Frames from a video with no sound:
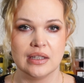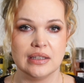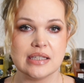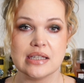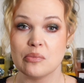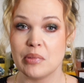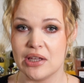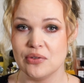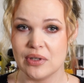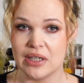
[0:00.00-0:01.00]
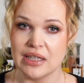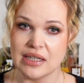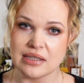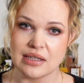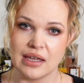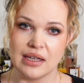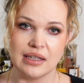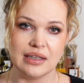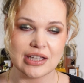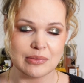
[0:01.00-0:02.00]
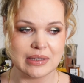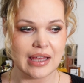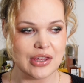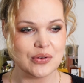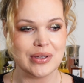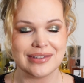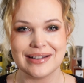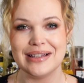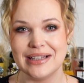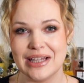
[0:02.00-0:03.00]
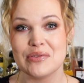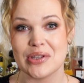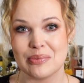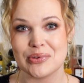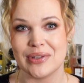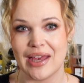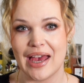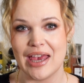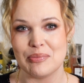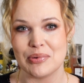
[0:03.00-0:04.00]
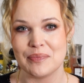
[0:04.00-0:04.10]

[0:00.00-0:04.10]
This is a brand new release and let me tell you, it really lives up to the hype.